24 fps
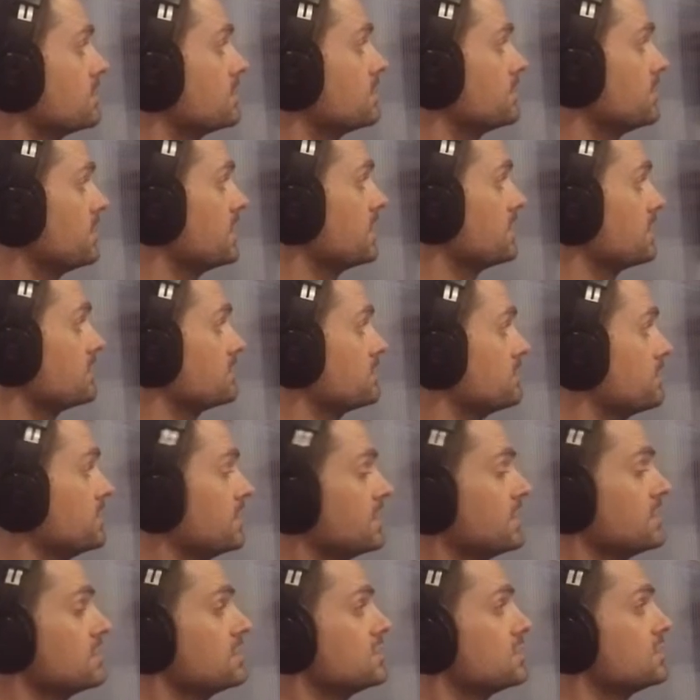be,
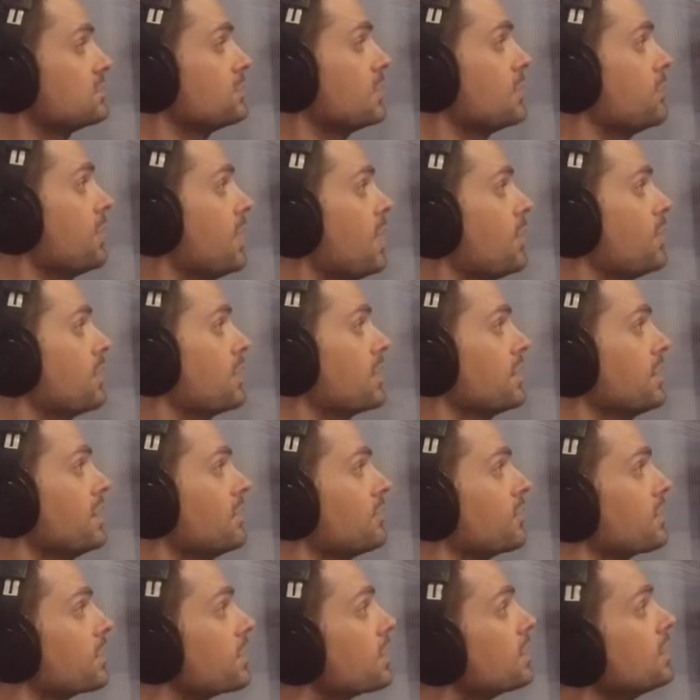because she's my mom and I love
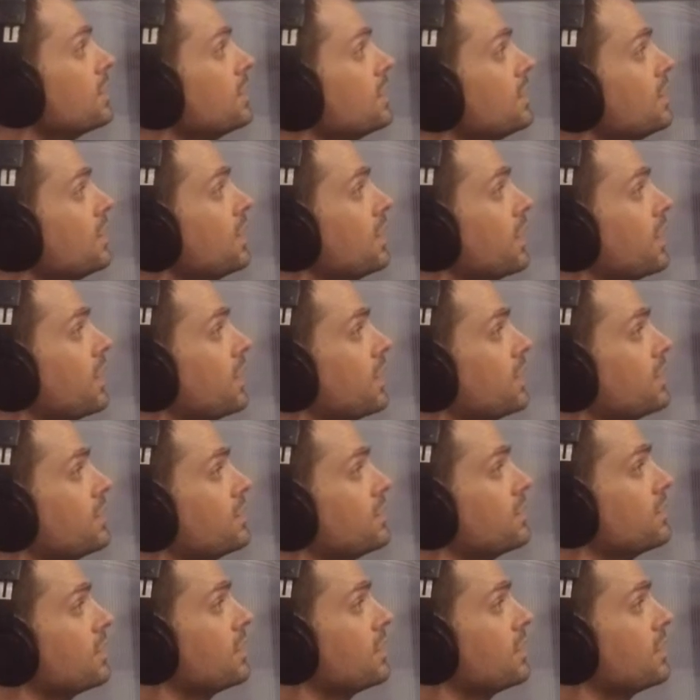her, and